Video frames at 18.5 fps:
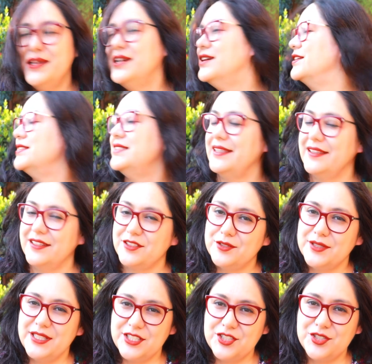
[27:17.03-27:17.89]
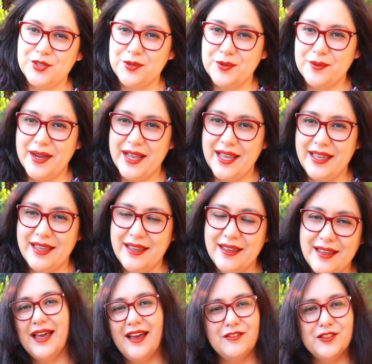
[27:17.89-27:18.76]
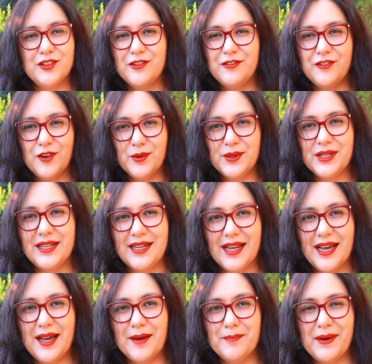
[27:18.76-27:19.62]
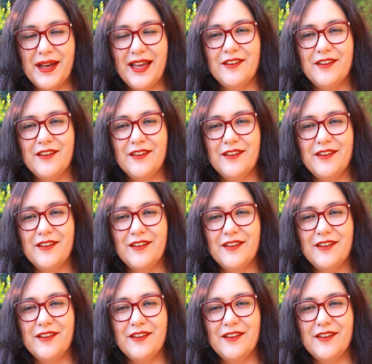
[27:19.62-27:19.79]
because in the traditional way, I have to fold it up,